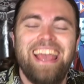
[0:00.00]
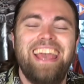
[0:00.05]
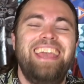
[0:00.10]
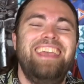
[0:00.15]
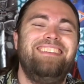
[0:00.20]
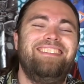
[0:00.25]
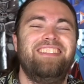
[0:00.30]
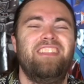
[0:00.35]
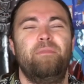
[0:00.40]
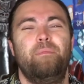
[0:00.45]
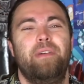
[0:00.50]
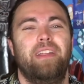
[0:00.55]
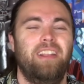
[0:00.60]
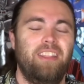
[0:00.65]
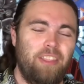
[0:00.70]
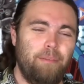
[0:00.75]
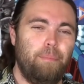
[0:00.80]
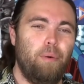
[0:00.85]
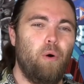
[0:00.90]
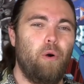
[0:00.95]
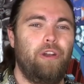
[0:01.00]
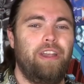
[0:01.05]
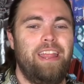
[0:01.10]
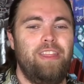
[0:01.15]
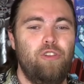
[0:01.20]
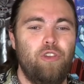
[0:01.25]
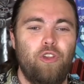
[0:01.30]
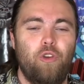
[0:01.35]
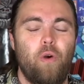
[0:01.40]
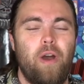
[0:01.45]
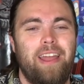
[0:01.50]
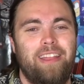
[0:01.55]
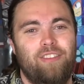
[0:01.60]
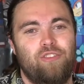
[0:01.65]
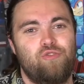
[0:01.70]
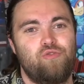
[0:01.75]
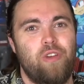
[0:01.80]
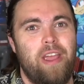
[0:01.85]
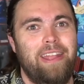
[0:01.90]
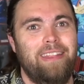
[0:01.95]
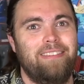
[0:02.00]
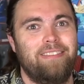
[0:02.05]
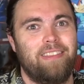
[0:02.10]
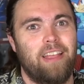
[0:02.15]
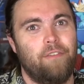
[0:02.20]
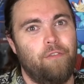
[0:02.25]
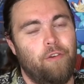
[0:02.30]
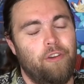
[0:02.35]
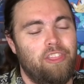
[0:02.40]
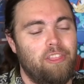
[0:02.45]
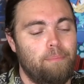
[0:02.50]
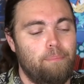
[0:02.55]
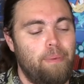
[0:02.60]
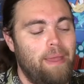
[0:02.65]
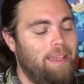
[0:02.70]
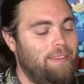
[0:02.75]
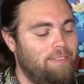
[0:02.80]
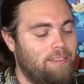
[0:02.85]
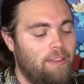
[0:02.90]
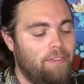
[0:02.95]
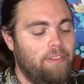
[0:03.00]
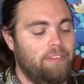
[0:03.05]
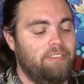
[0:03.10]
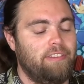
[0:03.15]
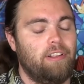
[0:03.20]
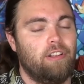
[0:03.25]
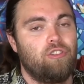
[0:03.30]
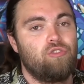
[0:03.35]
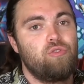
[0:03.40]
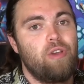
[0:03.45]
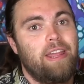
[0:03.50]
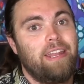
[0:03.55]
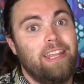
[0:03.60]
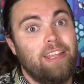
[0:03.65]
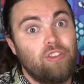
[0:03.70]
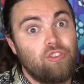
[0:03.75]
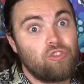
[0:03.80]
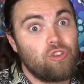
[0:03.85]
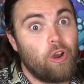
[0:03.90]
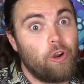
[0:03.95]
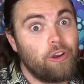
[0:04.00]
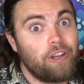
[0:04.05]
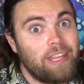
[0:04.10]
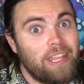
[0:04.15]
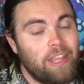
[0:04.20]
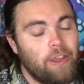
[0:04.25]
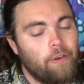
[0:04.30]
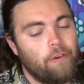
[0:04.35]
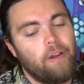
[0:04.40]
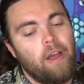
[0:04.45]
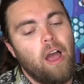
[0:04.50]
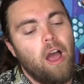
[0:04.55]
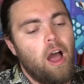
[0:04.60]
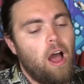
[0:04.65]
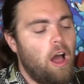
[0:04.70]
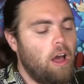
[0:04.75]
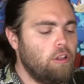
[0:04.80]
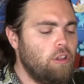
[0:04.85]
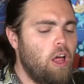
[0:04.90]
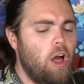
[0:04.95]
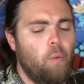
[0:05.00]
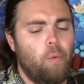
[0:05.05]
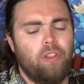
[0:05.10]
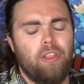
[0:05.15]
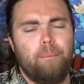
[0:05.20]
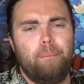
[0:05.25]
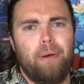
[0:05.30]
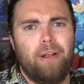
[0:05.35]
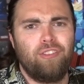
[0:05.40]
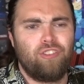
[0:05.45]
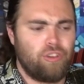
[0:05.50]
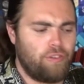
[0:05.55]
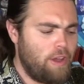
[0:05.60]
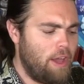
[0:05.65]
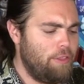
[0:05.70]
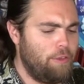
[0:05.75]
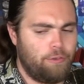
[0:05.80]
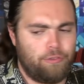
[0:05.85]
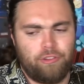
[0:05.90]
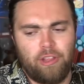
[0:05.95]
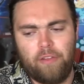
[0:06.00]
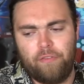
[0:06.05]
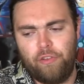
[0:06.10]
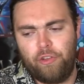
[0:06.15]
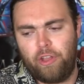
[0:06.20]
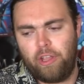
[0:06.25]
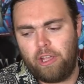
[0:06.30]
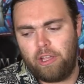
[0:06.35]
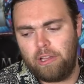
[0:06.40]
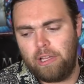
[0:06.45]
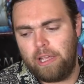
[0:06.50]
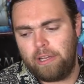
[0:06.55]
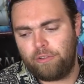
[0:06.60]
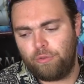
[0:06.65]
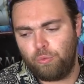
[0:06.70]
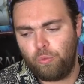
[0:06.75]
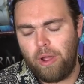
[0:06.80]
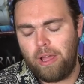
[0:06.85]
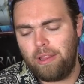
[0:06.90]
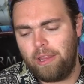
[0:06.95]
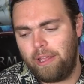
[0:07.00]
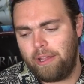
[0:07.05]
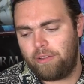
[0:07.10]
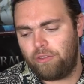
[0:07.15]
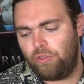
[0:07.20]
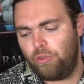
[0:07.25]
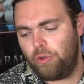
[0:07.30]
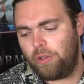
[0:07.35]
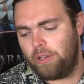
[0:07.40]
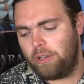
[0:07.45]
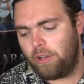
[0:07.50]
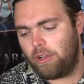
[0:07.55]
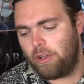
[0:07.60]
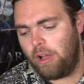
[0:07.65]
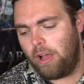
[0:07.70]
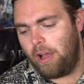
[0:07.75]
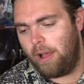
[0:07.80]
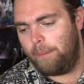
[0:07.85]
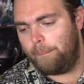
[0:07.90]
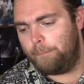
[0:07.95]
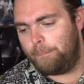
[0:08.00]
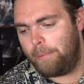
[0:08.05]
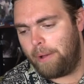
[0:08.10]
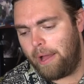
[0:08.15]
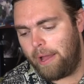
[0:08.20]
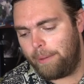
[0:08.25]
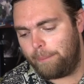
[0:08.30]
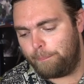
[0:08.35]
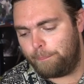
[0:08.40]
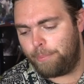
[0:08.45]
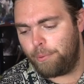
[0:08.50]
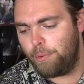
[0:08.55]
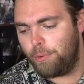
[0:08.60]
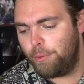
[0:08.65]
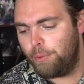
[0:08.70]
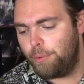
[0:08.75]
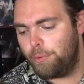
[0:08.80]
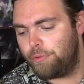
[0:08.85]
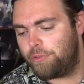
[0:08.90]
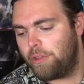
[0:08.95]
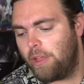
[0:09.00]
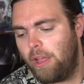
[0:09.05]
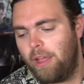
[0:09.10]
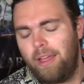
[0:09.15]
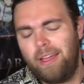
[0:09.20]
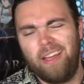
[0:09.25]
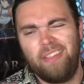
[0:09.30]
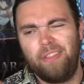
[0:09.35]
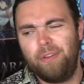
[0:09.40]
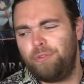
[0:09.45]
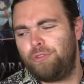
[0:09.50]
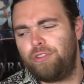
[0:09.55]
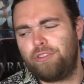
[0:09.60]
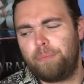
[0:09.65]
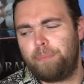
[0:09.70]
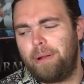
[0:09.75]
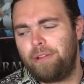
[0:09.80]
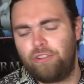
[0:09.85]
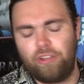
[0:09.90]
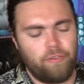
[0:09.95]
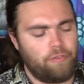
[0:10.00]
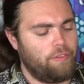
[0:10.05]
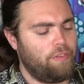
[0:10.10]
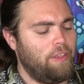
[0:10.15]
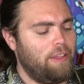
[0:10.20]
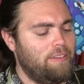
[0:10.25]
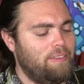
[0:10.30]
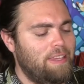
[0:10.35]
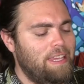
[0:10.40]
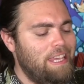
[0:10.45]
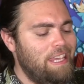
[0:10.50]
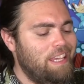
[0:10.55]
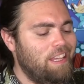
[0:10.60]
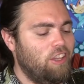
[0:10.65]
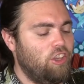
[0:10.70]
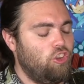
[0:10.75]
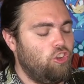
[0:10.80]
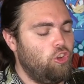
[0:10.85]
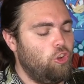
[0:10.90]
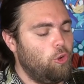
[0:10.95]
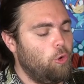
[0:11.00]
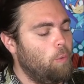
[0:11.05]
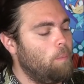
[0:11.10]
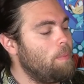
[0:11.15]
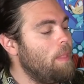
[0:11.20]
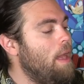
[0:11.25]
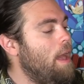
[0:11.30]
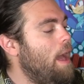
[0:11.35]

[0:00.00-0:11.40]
He's in the middle of the board, and you can go ahead and trade stuff with him based on this little trading chart here, along with a bunch of other stuff. You can collect relics, you can uh, buy booze. Uh, there's just a bunch of different things he can do.